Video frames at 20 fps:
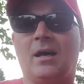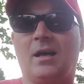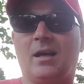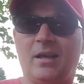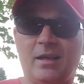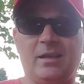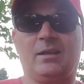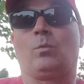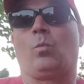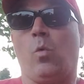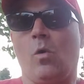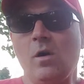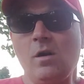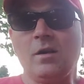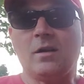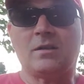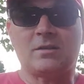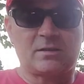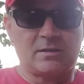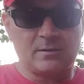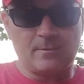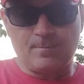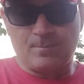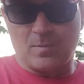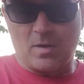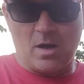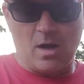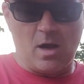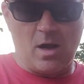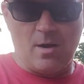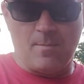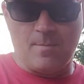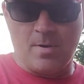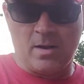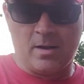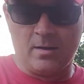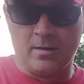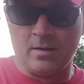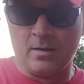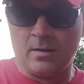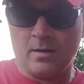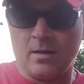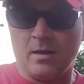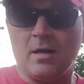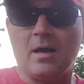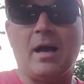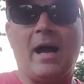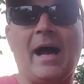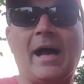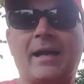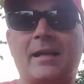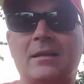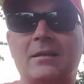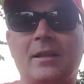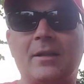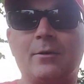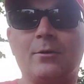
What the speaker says: It works. I could